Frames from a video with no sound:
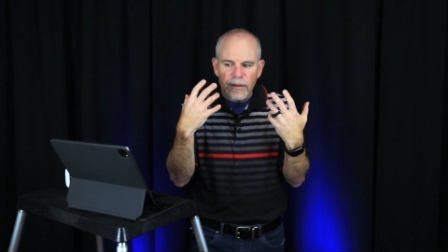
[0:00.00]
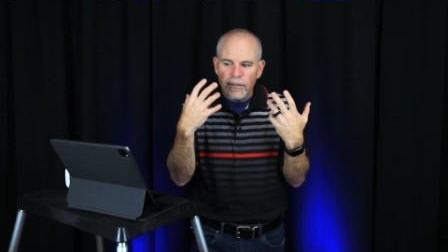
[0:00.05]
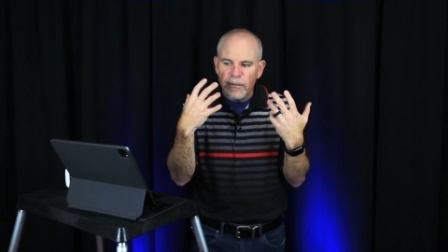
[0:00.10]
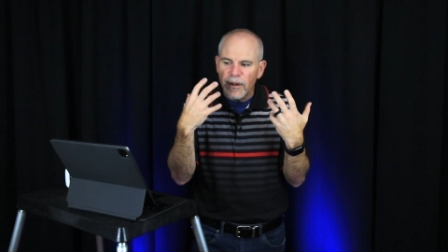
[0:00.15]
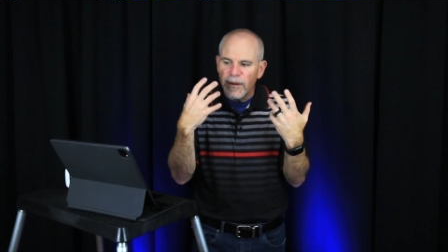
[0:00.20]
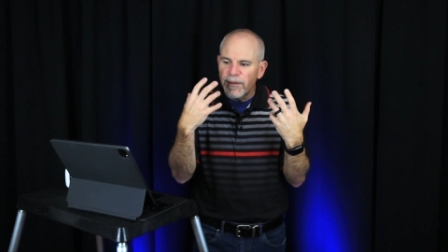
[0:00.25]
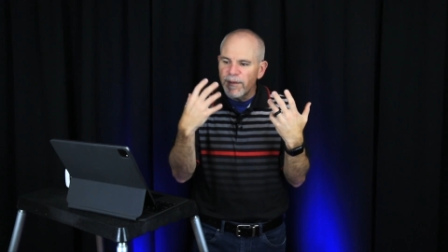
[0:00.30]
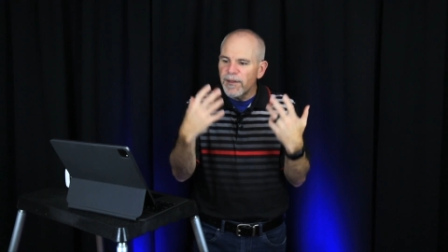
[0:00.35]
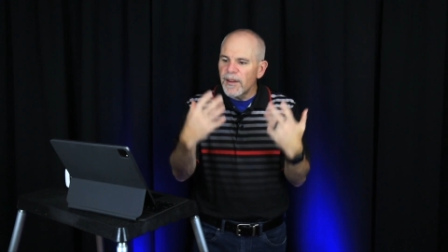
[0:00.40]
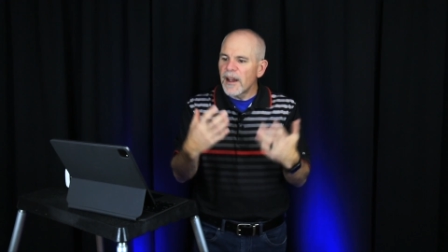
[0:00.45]

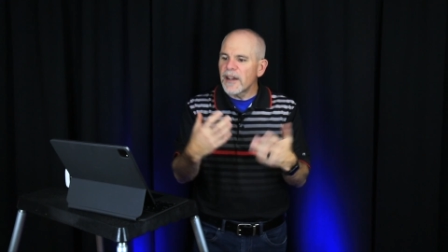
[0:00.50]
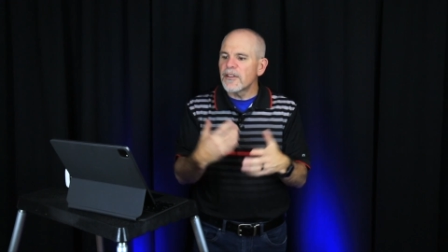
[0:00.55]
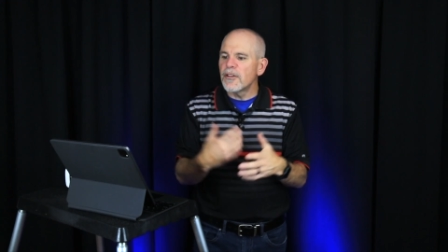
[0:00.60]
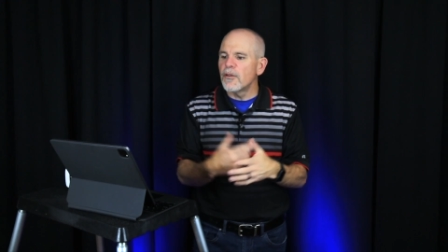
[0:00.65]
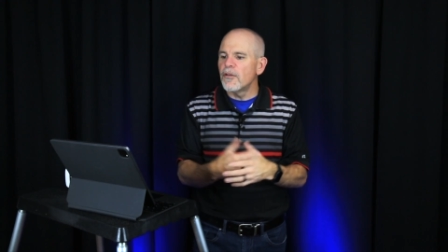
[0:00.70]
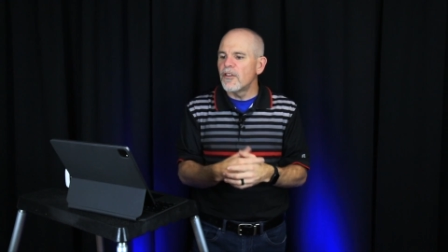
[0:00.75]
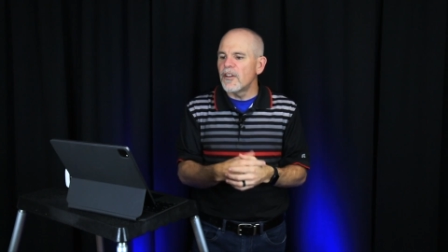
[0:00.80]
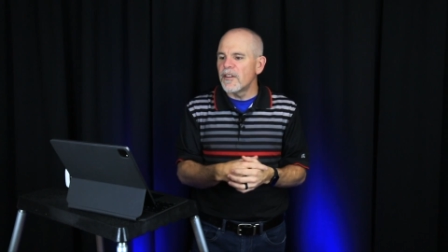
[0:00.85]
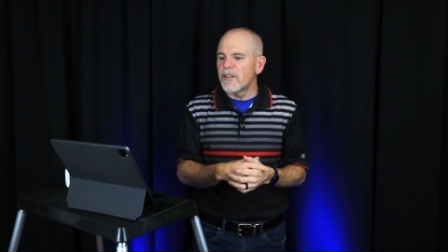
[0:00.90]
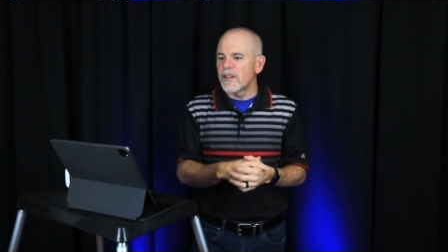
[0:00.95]
reflect
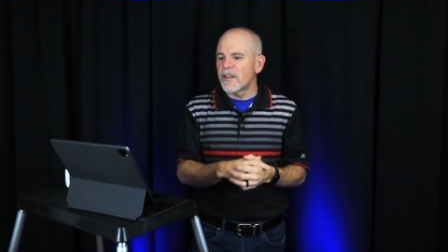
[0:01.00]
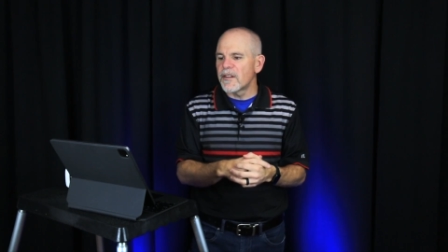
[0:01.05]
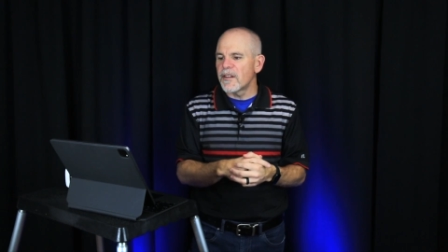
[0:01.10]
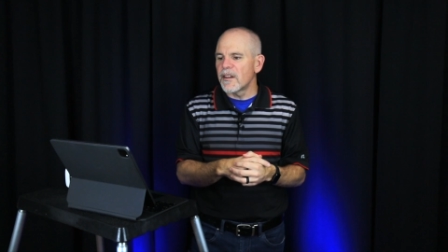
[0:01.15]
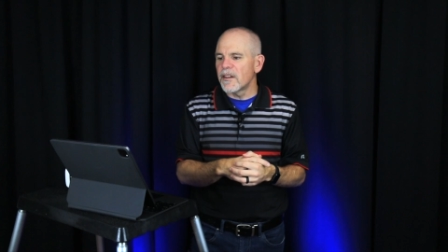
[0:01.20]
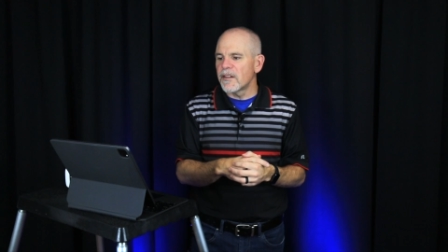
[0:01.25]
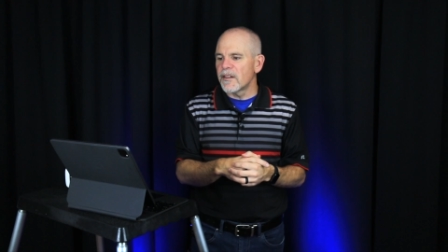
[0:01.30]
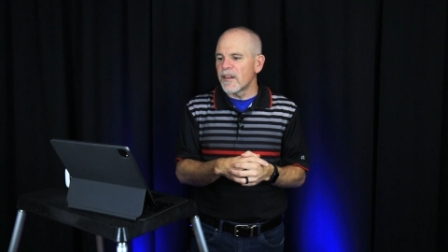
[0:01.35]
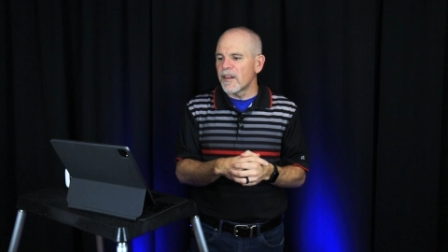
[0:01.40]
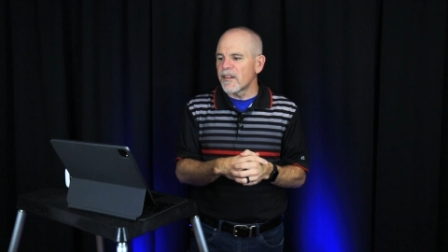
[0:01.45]
who Jesus
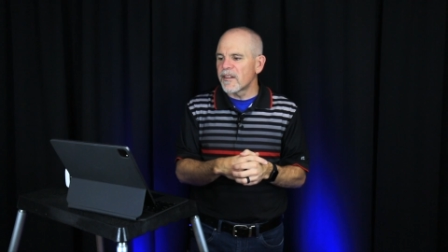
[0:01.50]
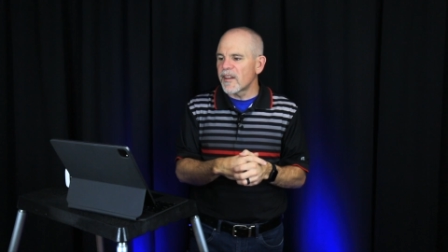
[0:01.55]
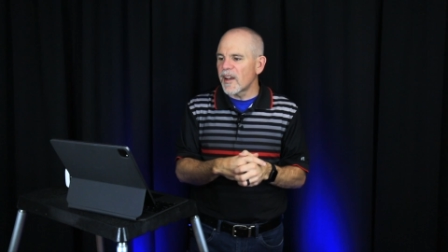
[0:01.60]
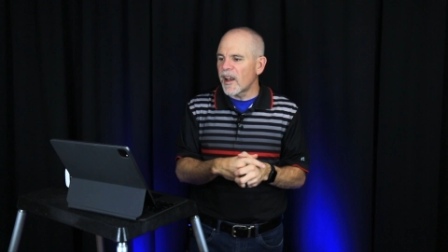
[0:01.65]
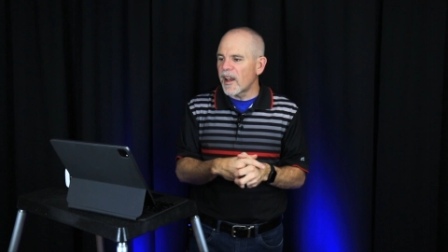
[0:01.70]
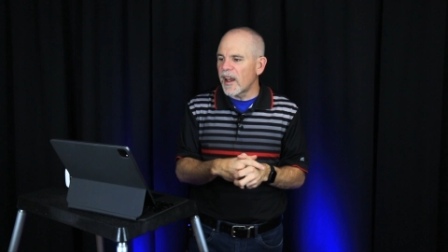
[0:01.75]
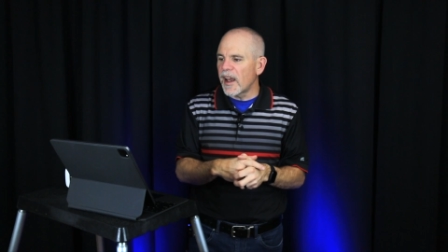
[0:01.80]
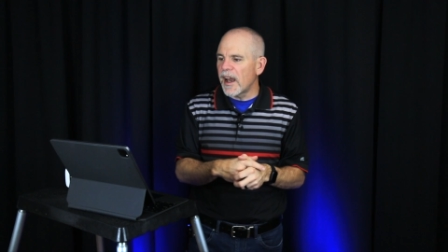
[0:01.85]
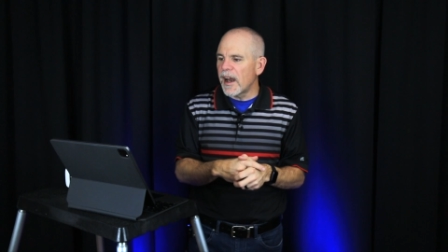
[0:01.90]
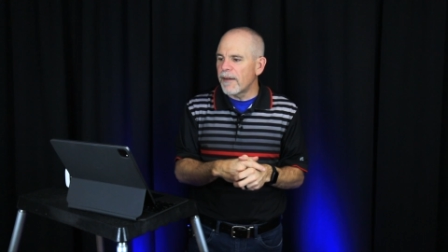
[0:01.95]
is in the
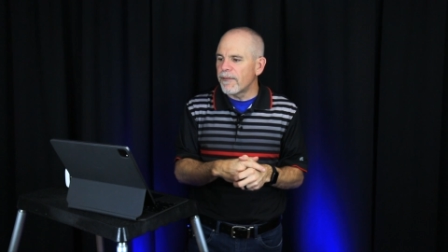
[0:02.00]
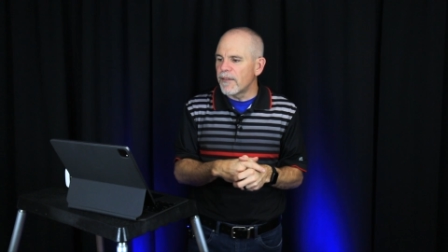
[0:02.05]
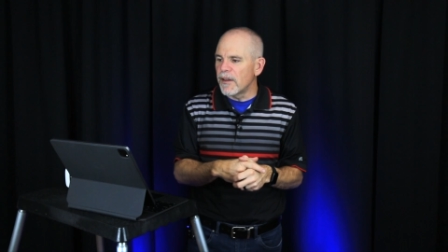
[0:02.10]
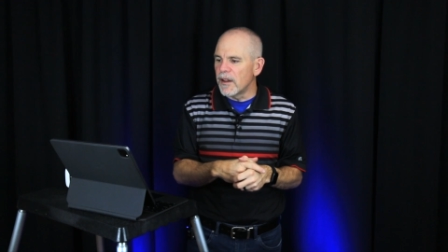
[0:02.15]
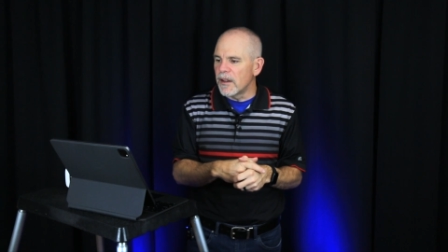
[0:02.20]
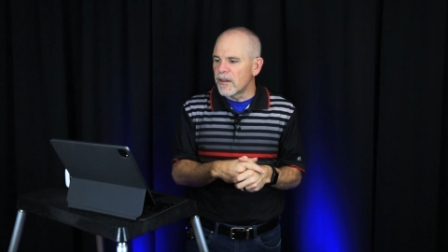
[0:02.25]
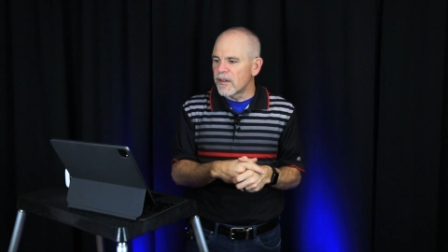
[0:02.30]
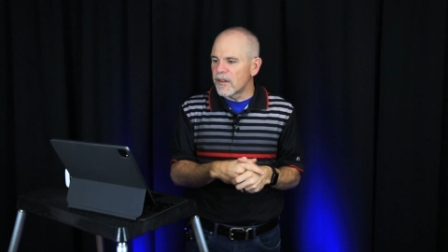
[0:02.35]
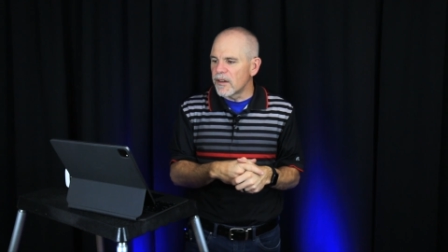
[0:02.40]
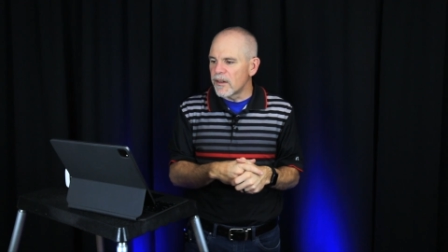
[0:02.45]
second half of
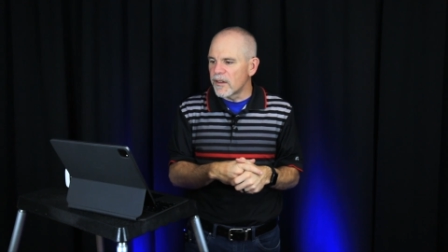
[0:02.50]
this.